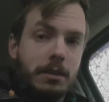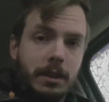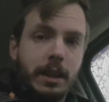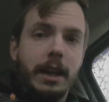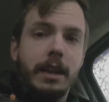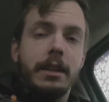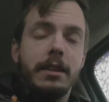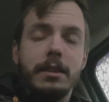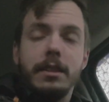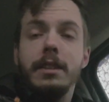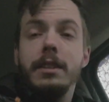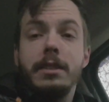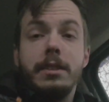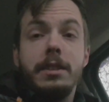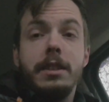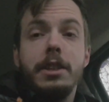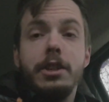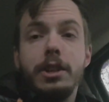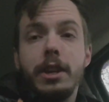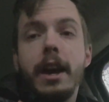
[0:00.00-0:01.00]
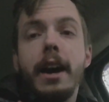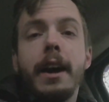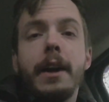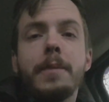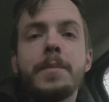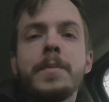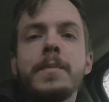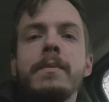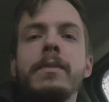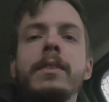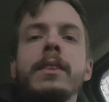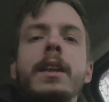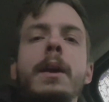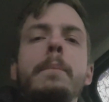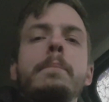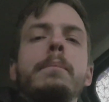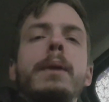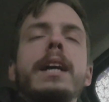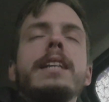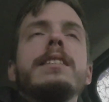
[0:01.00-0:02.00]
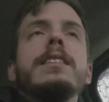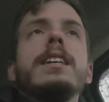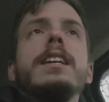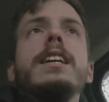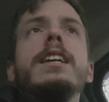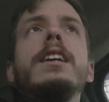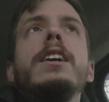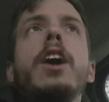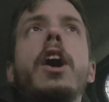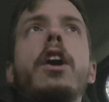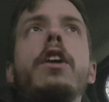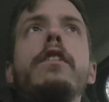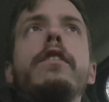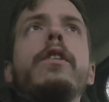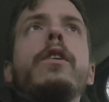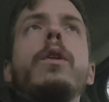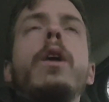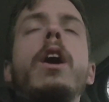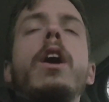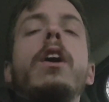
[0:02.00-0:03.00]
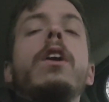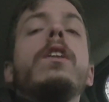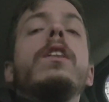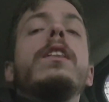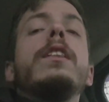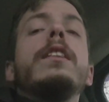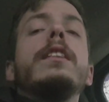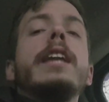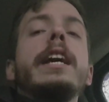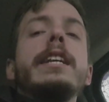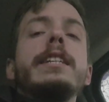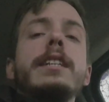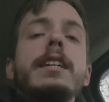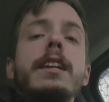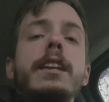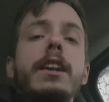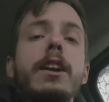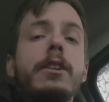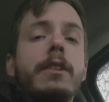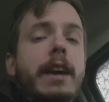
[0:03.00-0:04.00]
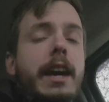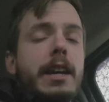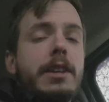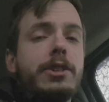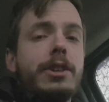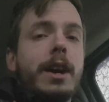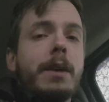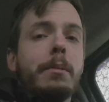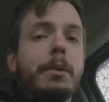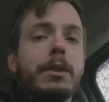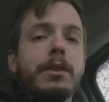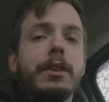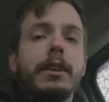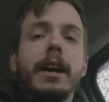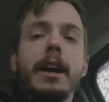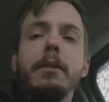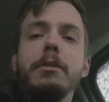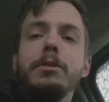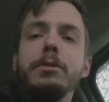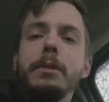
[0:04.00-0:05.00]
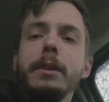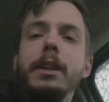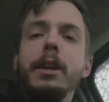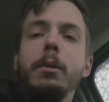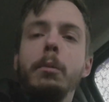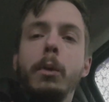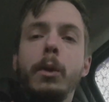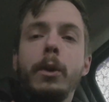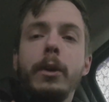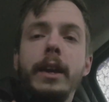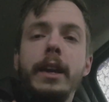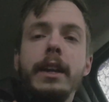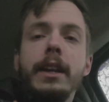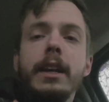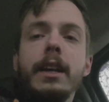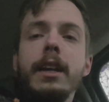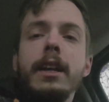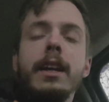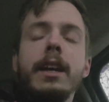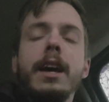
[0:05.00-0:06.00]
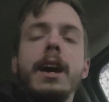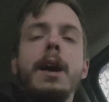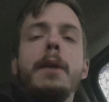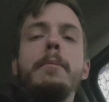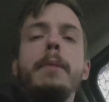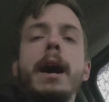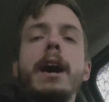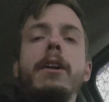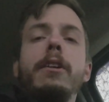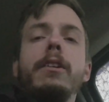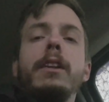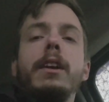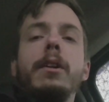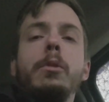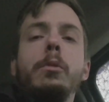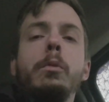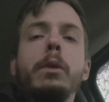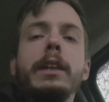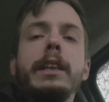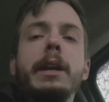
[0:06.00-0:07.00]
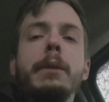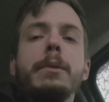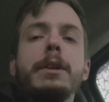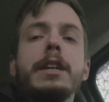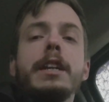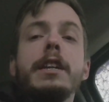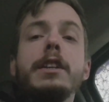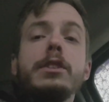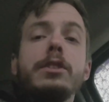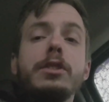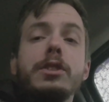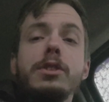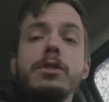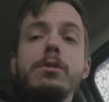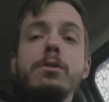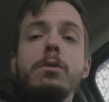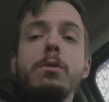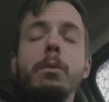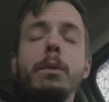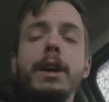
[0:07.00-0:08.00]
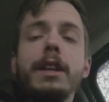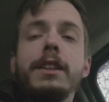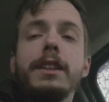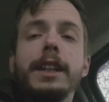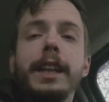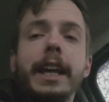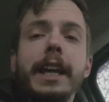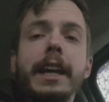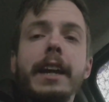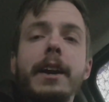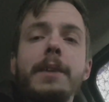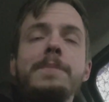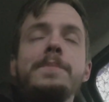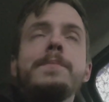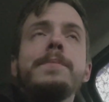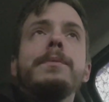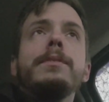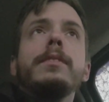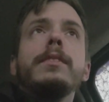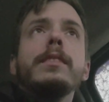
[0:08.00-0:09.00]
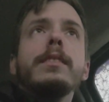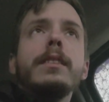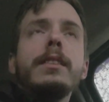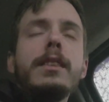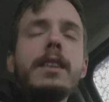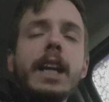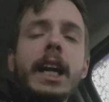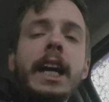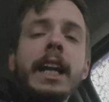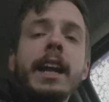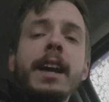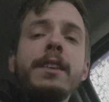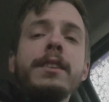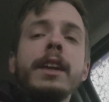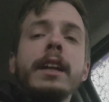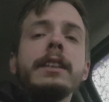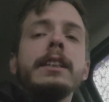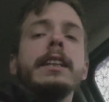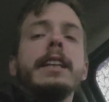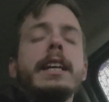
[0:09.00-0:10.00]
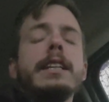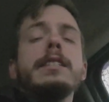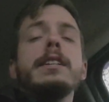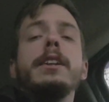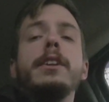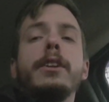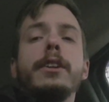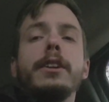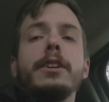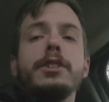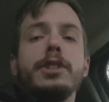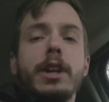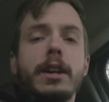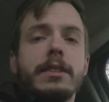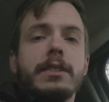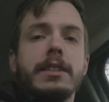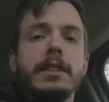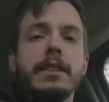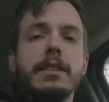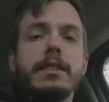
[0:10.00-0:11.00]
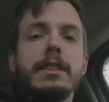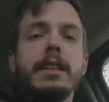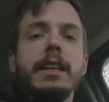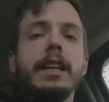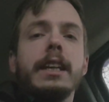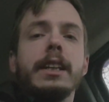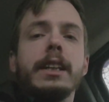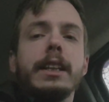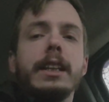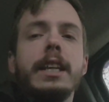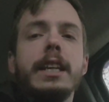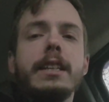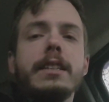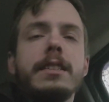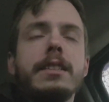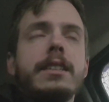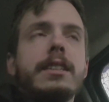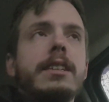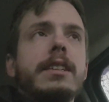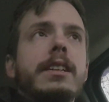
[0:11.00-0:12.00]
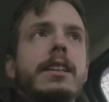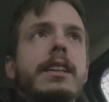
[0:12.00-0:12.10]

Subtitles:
CGI. But overall, they did an okay job with her. I was really worried about what they were going to do with Leia, and I thought that they did her justice, at least